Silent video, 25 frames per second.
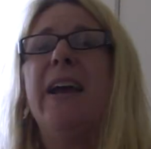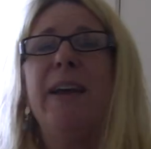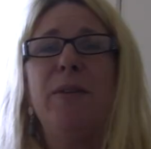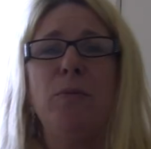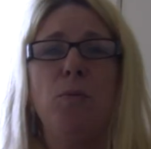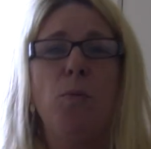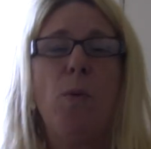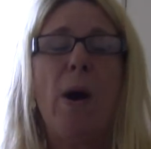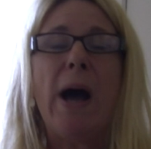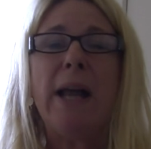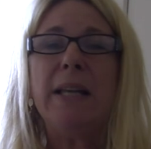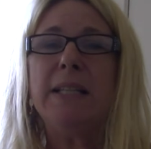
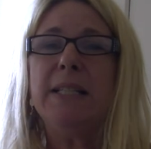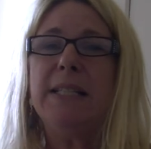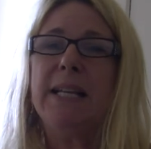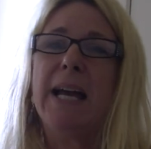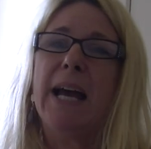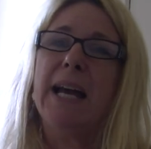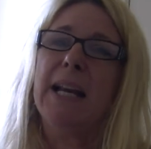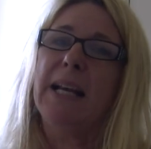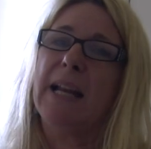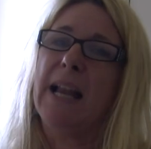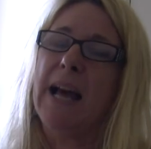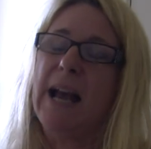One
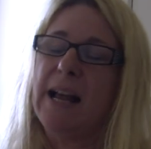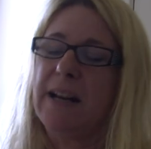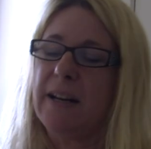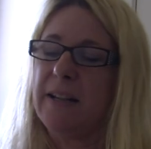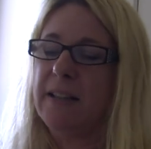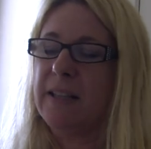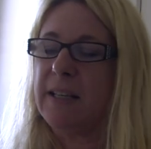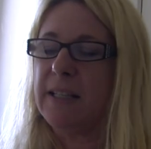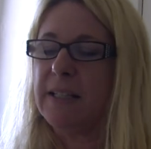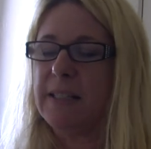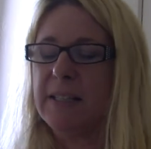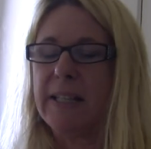day
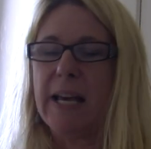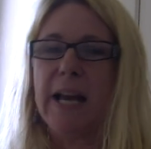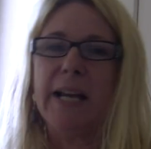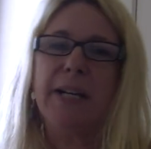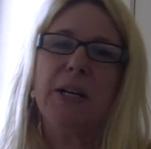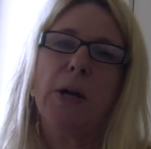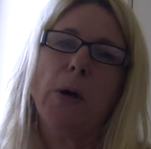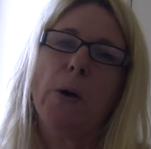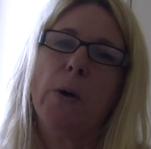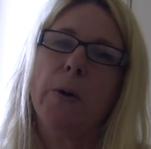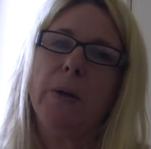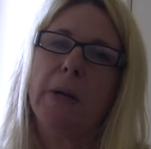later they're
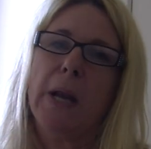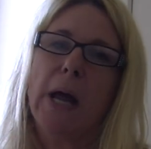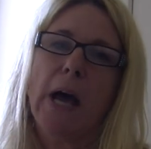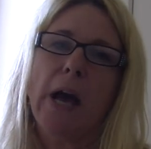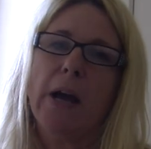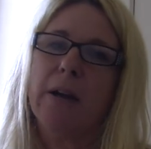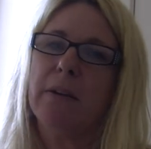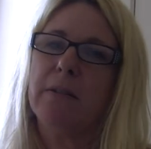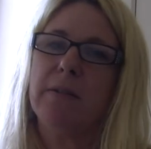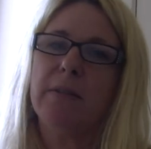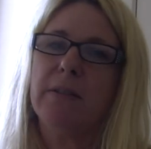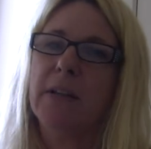saying, oh
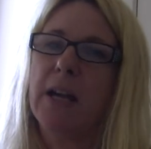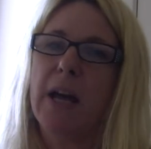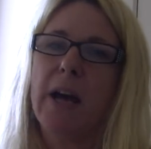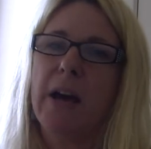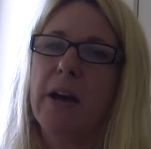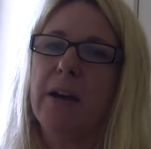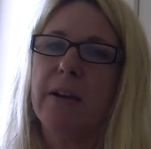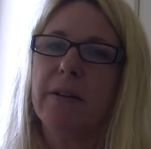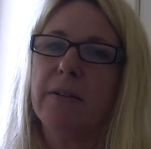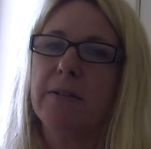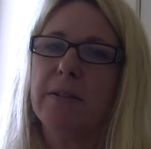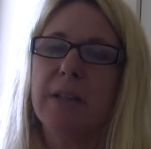
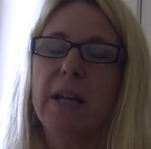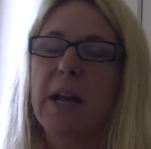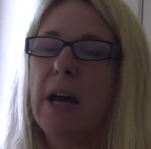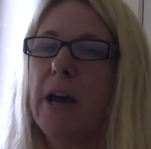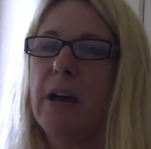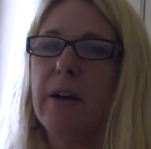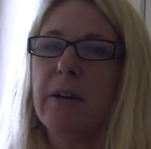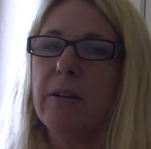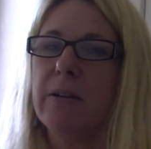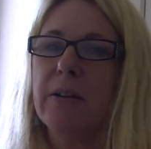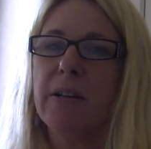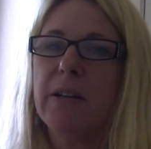
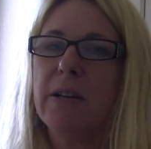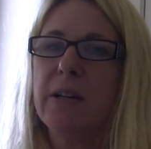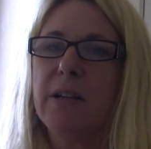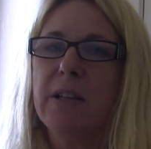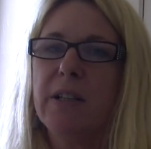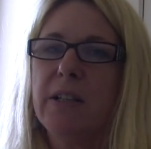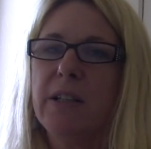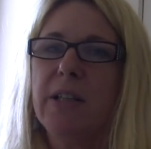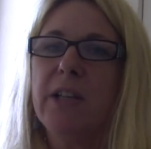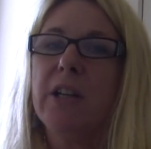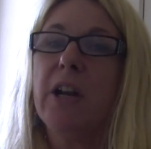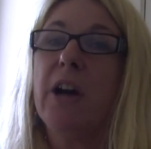no,
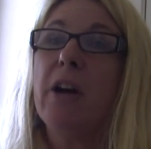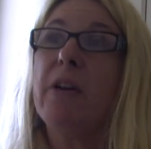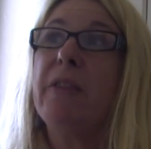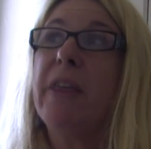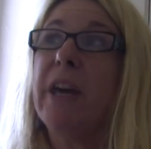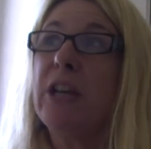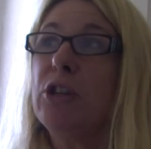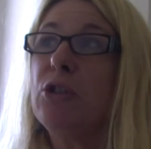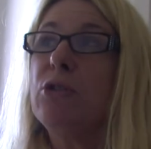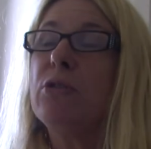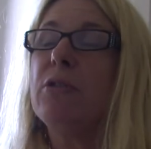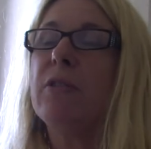you know,
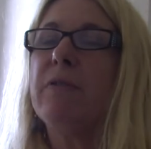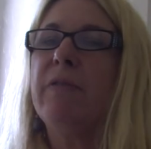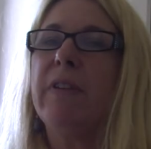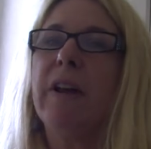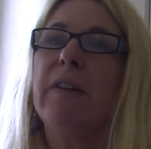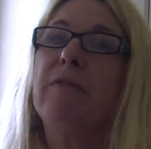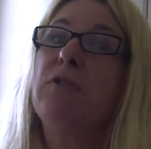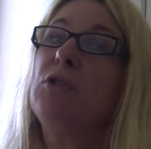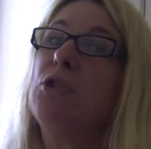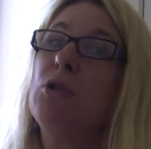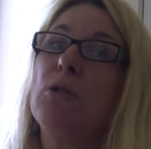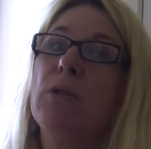they should have
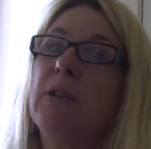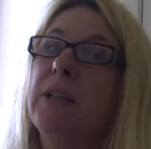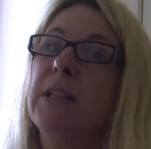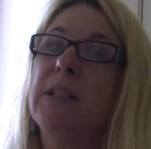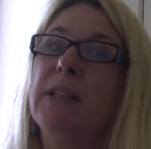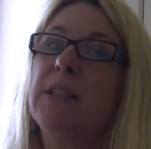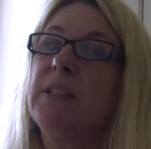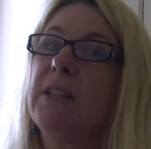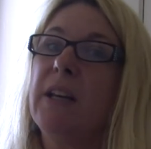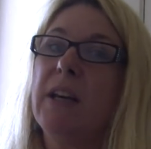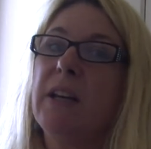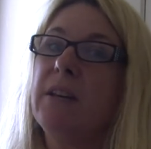left.
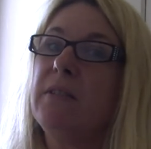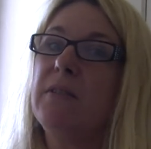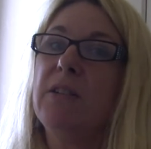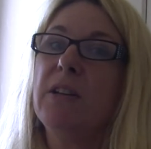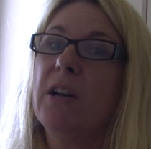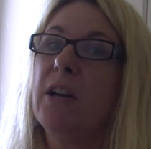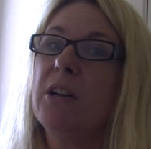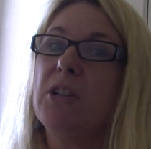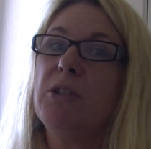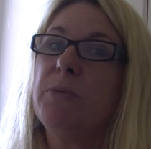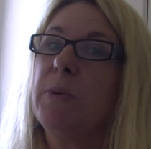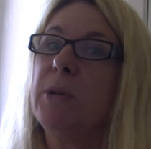Juila said, you
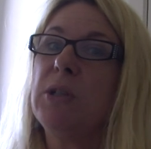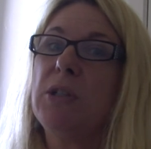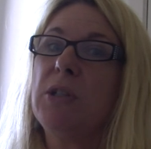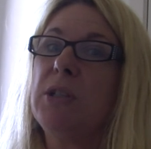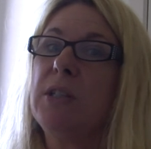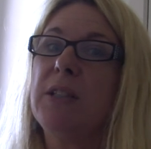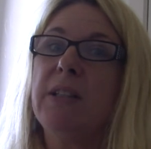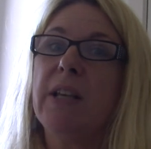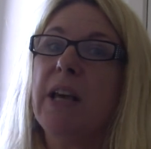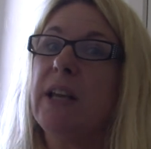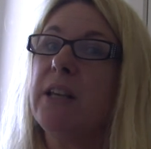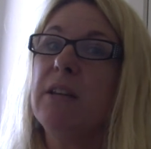know, what
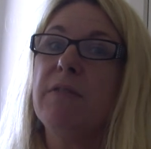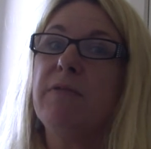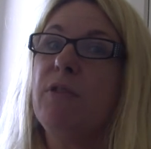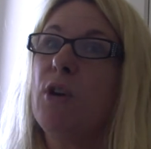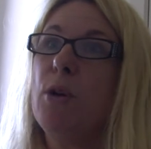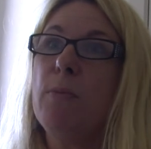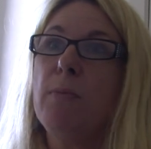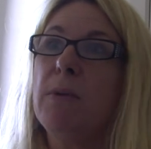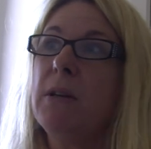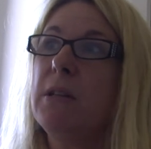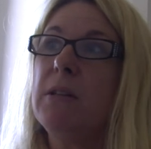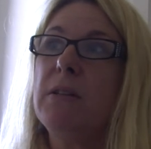she said, and if
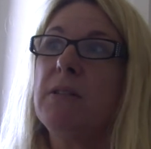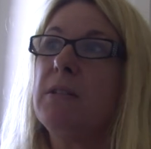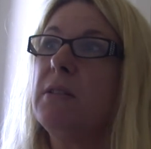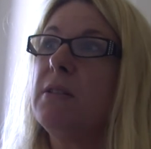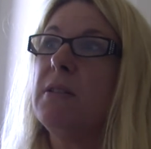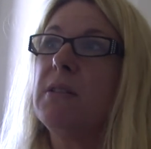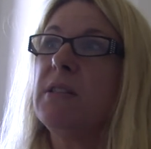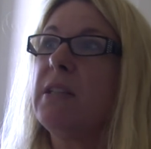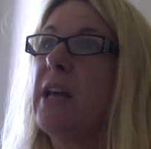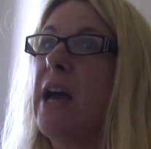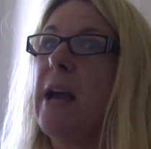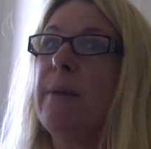her minister
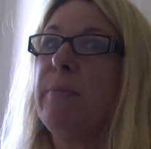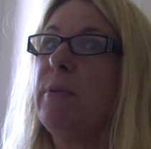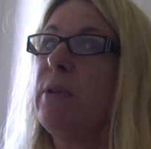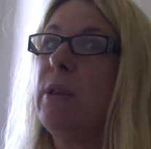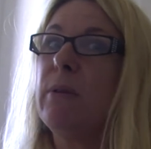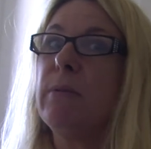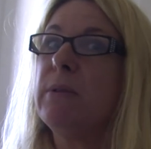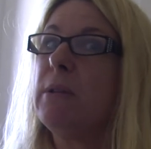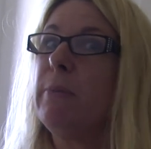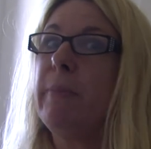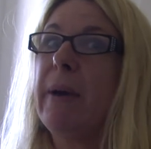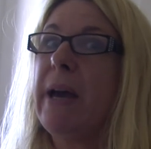stayed, but
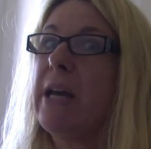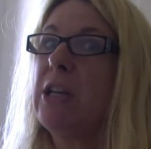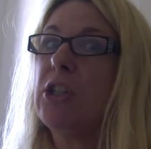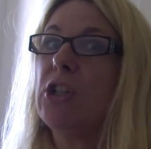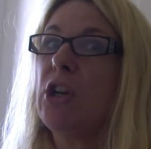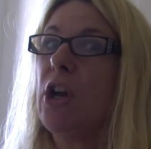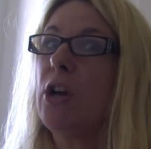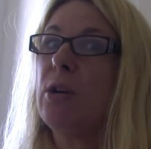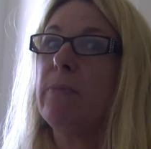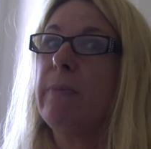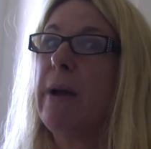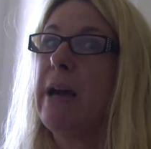there was a bad
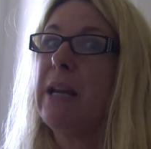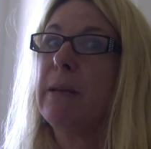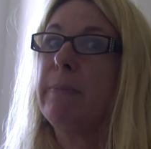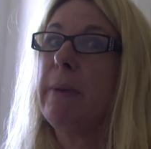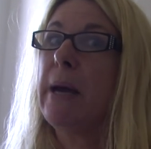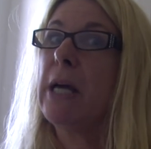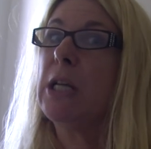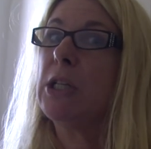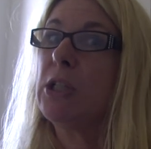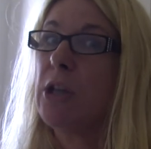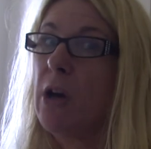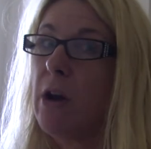joke made
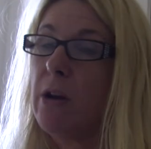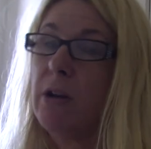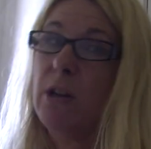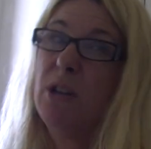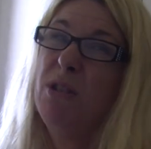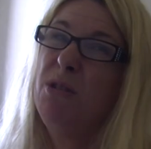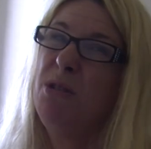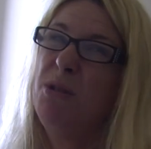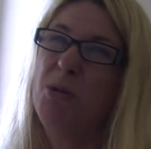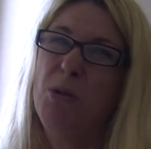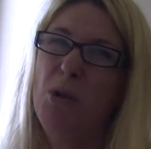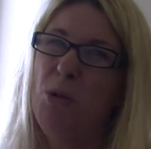about Tony.
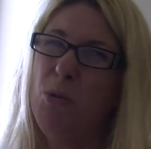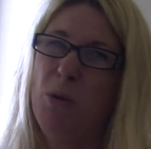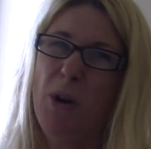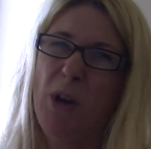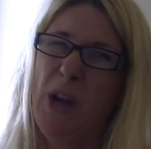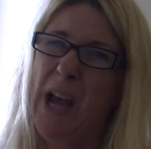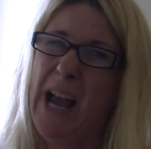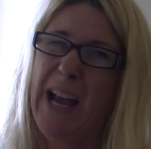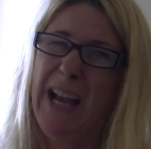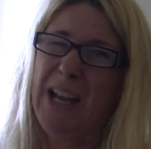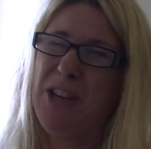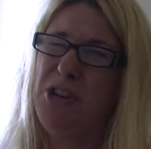
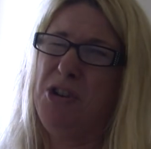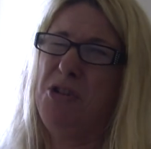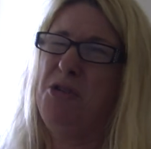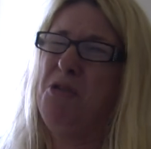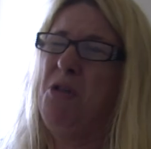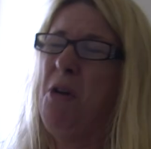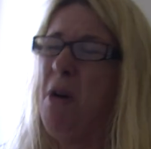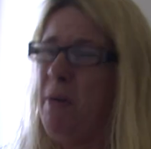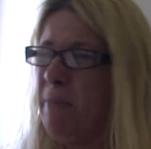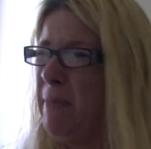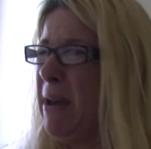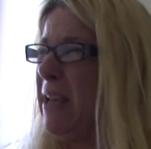How can you
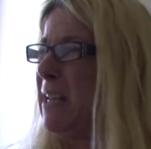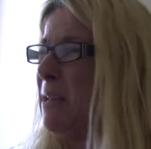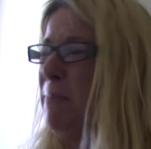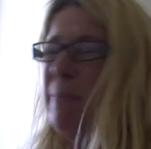not make